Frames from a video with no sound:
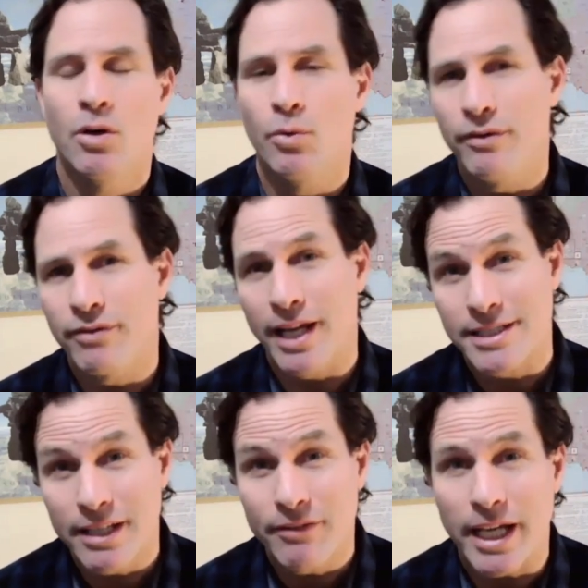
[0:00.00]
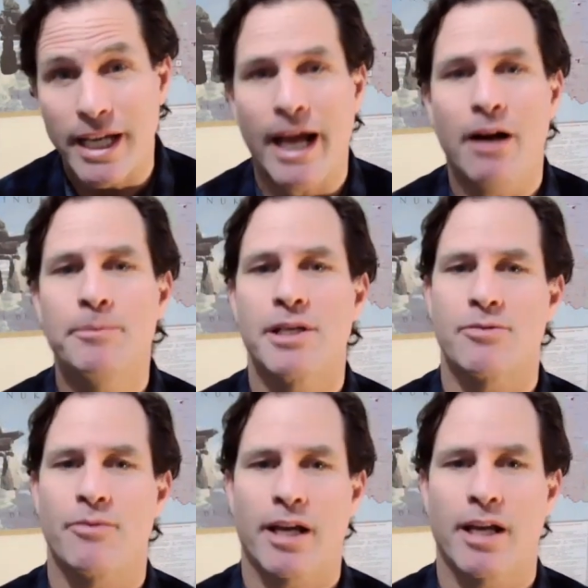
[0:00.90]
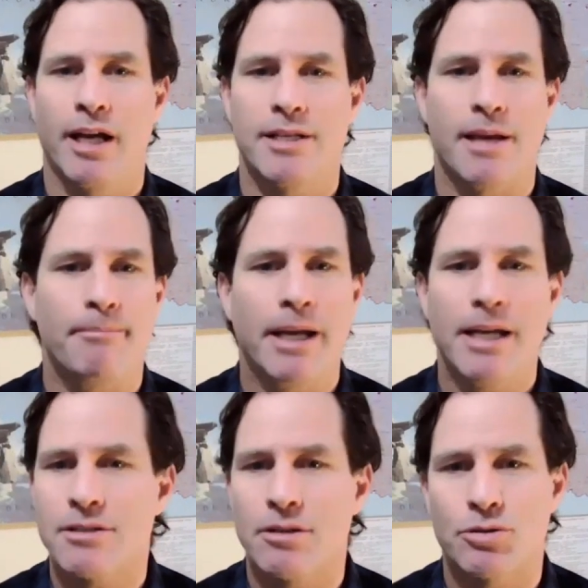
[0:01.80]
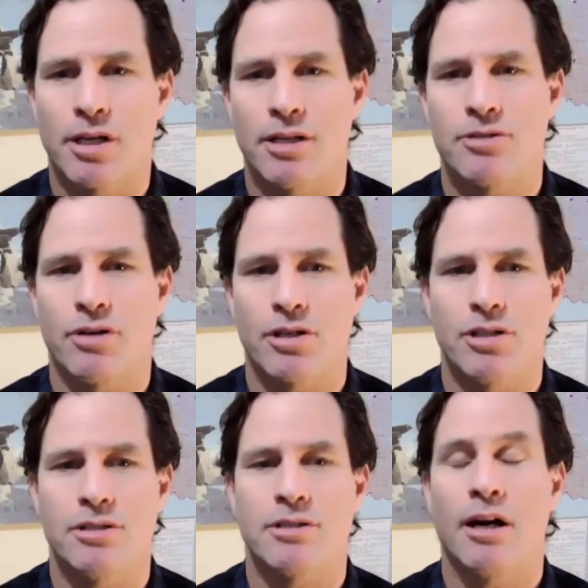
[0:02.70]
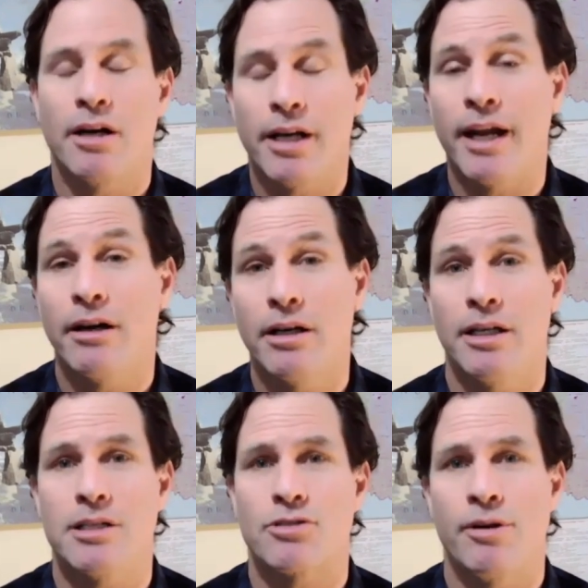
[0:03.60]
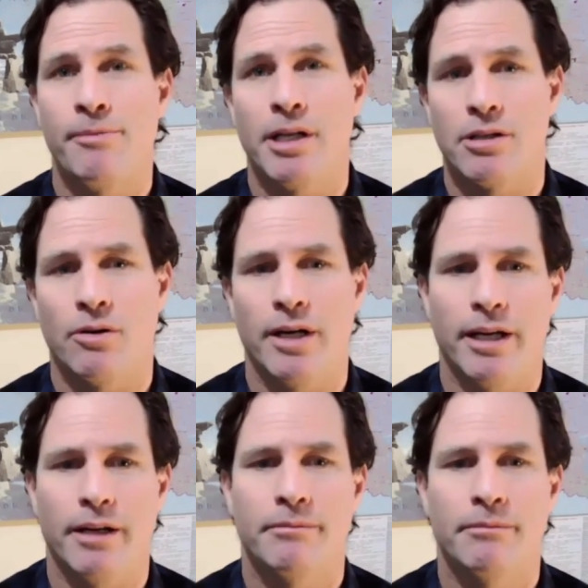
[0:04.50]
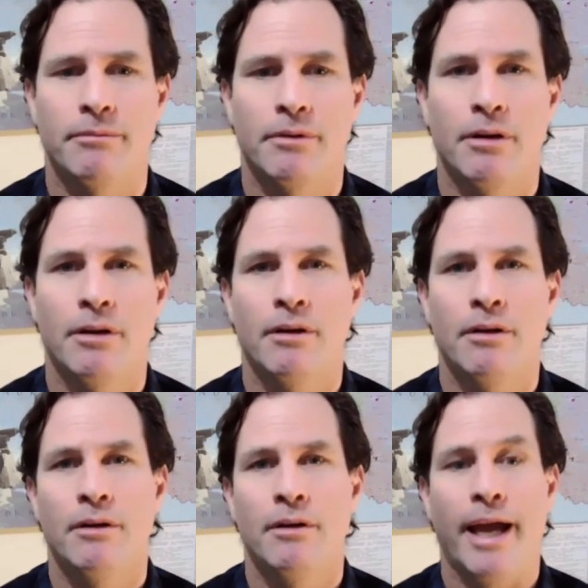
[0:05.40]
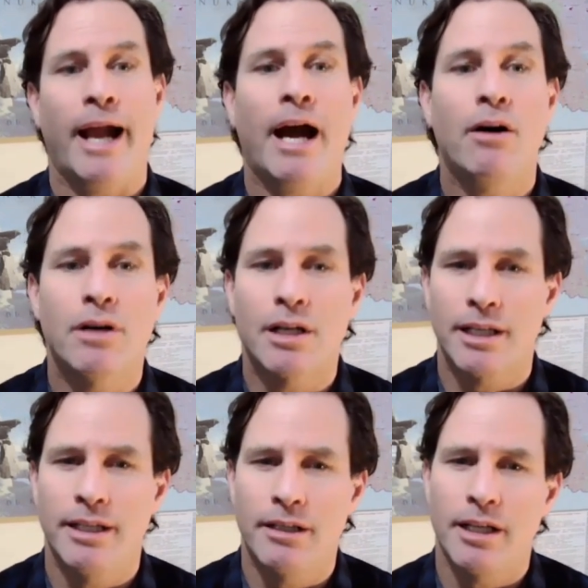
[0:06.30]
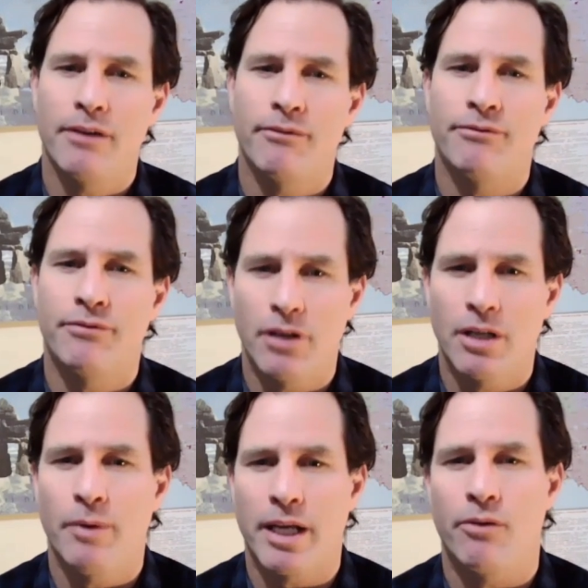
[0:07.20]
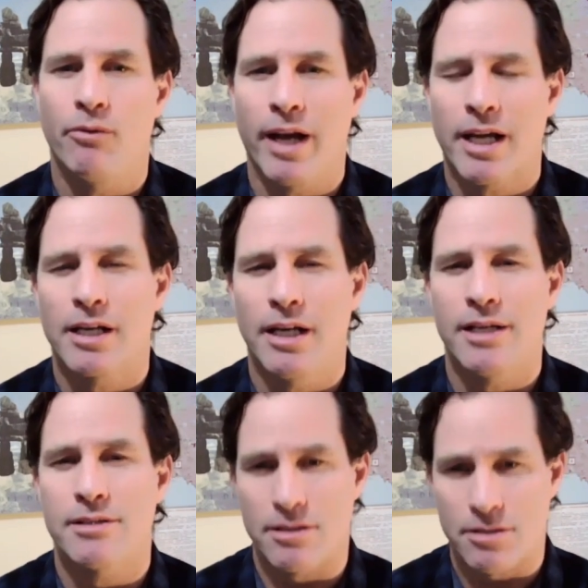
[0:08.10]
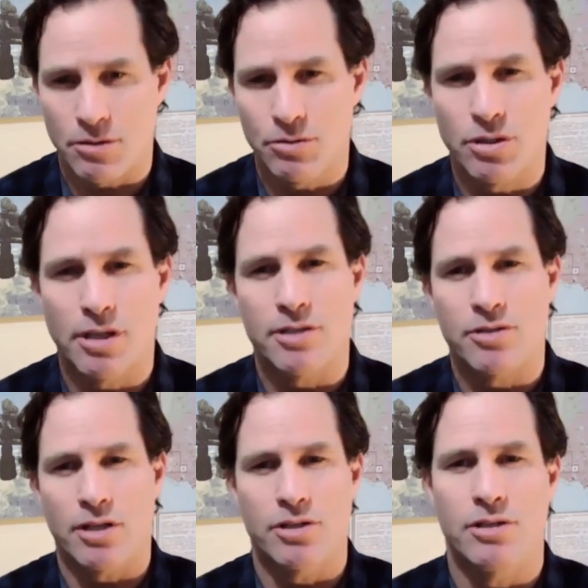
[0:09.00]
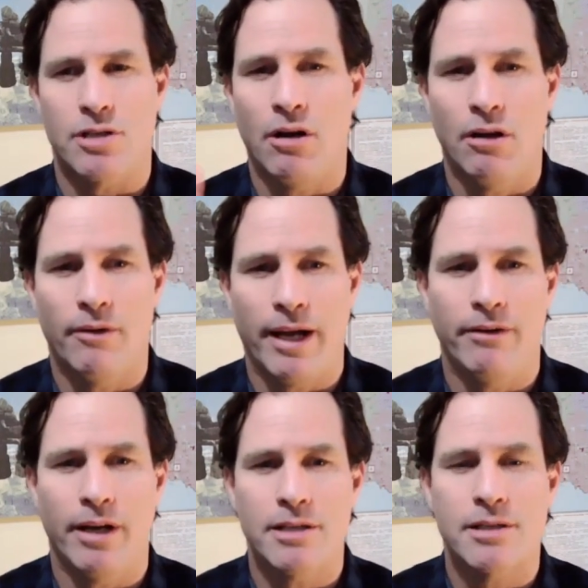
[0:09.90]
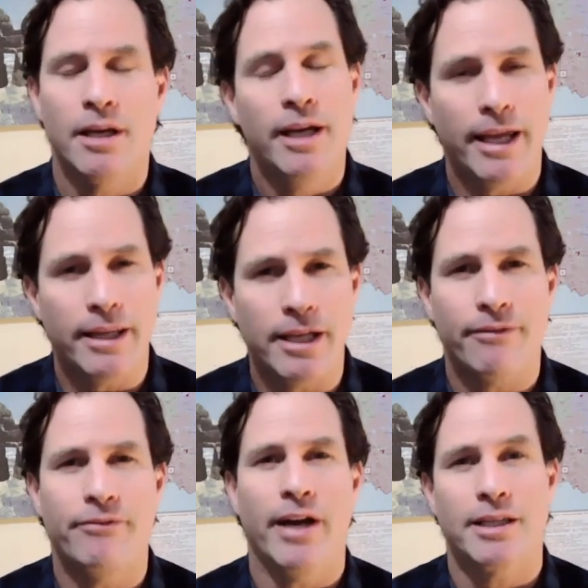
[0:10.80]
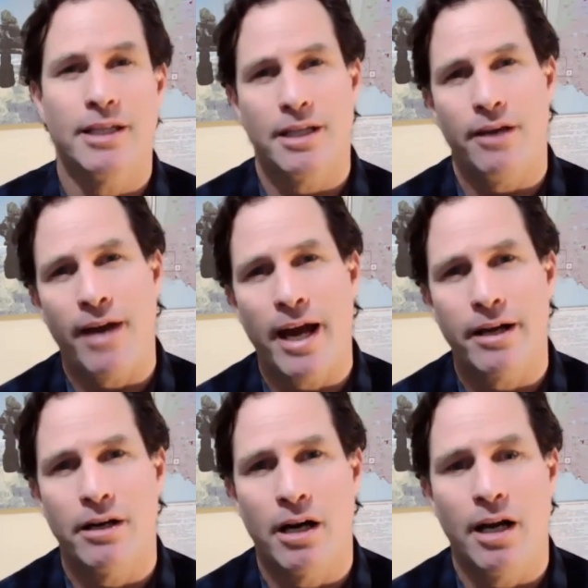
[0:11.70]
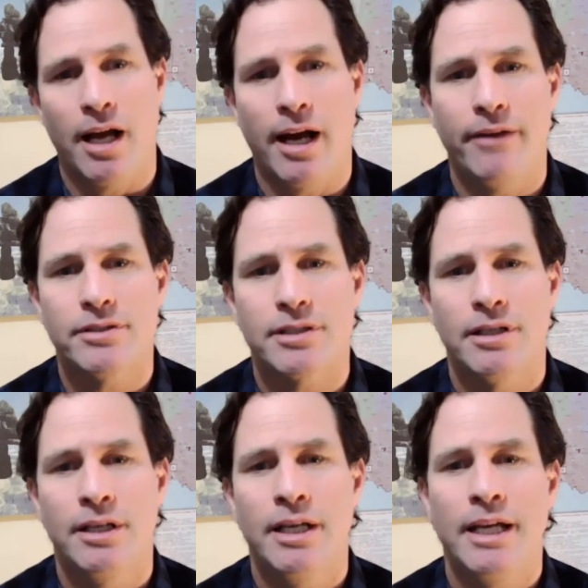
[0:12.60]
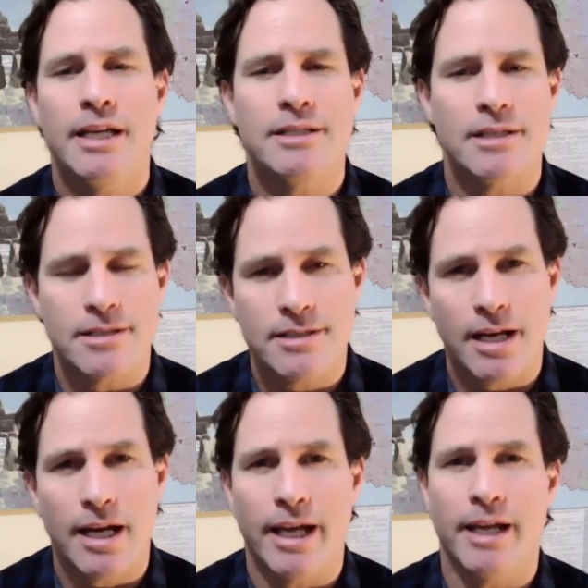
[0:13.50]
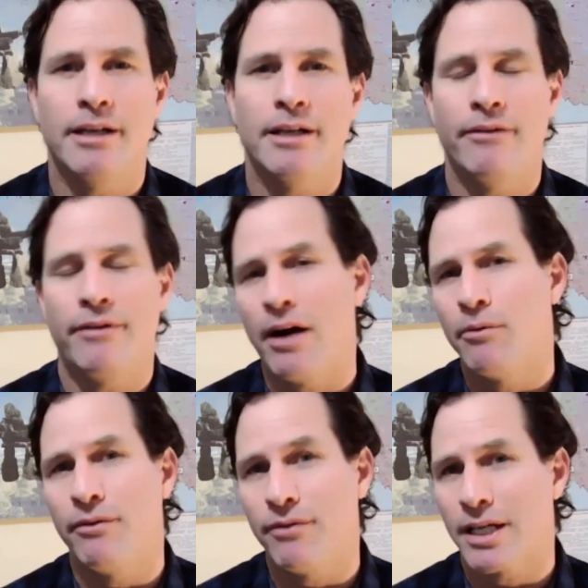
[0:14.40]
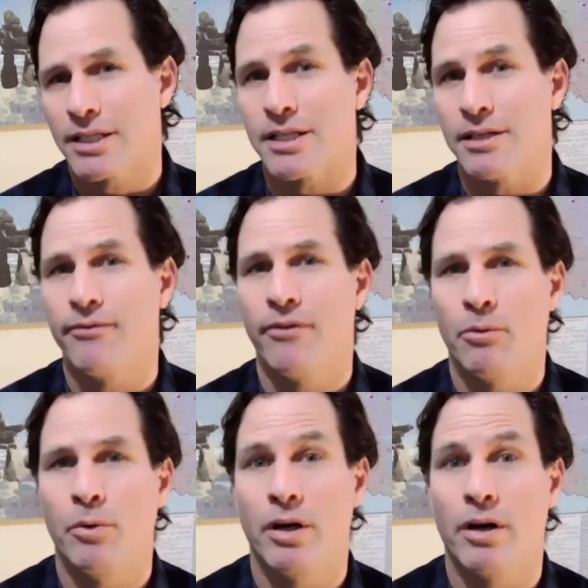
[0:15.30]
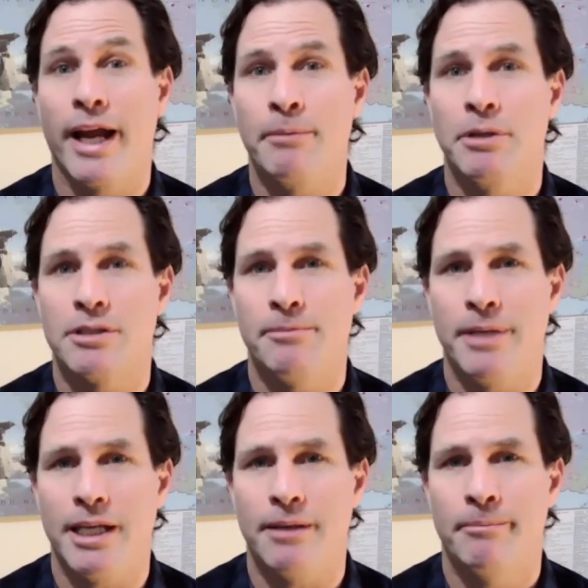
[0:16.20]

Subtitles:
Reflexivity helps us recognize that many social constructions are inherently discriminatory. And how clearly and fully we can recognize the social constructions all around us and the effect that they've had on our lives is a sign of how reflexive we are able to be.